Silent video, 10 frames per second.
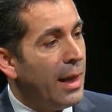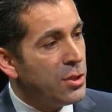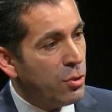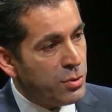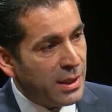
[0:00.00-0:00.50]
And
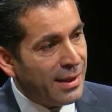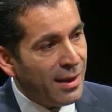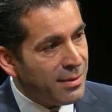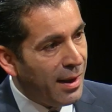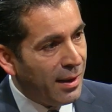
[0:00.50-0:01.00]
so to
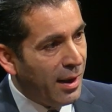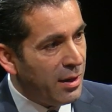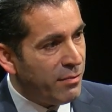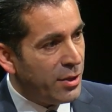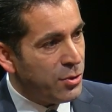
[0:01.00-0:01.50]
get that
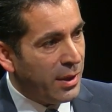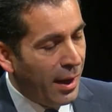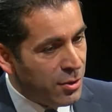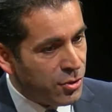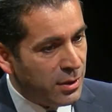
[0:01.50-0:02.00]
kind of
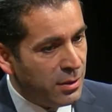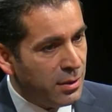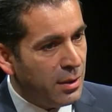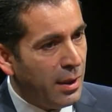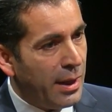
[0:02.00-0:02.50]
education
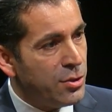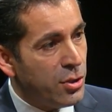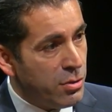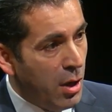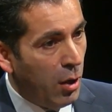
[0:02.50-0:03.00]
and
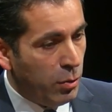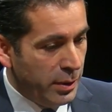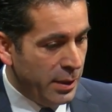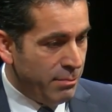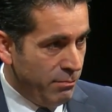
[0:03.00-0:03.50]
to know,
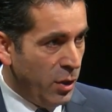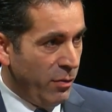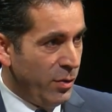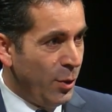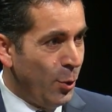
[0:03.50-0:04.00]
and you
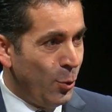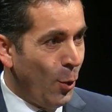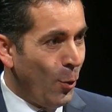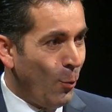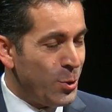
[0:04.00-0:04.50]
know, you
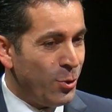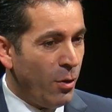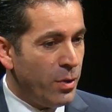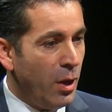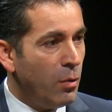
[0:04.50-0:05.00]
don't know what you
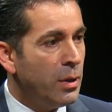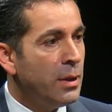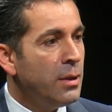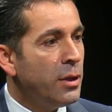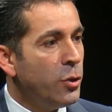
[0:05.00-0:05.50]
don't know,
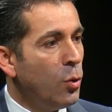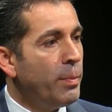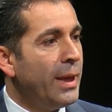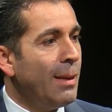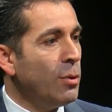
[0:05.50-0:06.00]
you'll
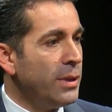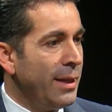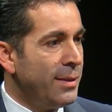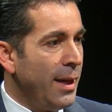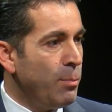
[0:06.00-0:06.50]
be able to
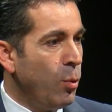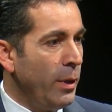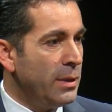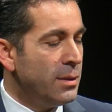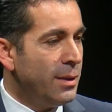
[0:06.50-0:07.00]
at that
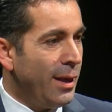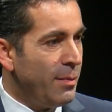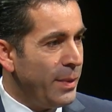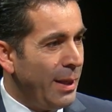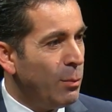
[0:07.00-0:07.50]
point kind
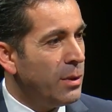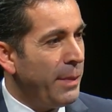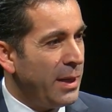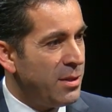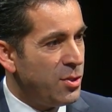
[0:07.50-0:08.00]
of be able to
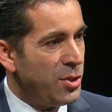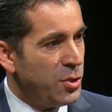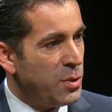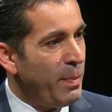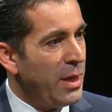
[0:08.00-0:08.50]
make
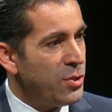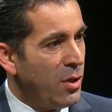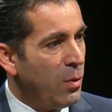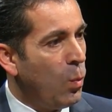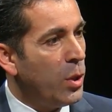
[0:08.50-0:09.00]
decisions based
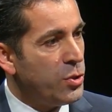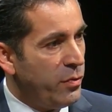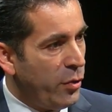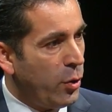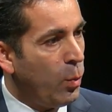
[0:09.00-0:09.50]
on what
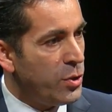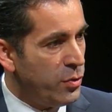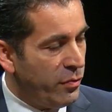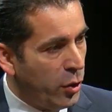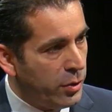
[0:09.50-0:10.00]
you've heard, what
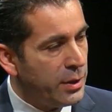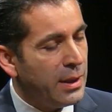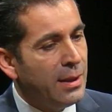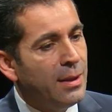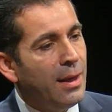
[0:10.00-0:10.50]
you've learned,
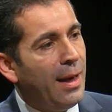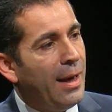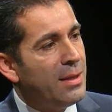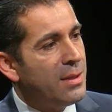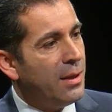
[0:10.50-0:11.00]

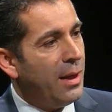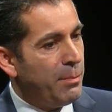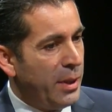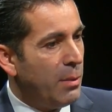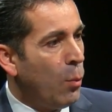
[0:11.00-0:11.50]

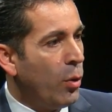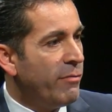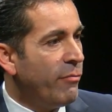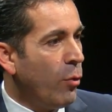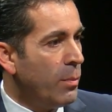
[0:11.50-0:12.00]
and be a more
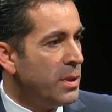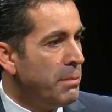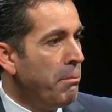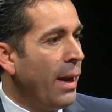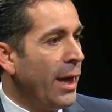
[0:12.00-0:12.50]
informed
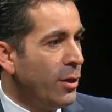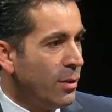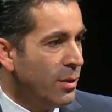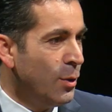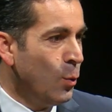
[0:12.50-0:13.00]

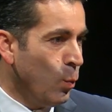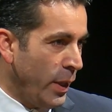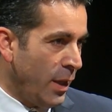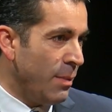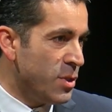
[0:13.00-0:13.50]
buyer
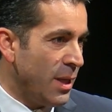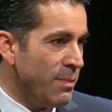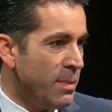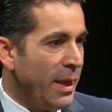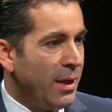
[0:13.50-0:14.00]
when it comes
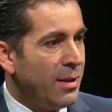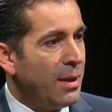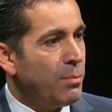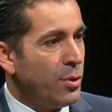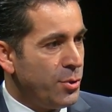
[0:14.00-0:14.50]
time to making
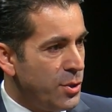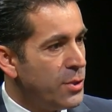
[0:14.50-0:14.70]
that purchase.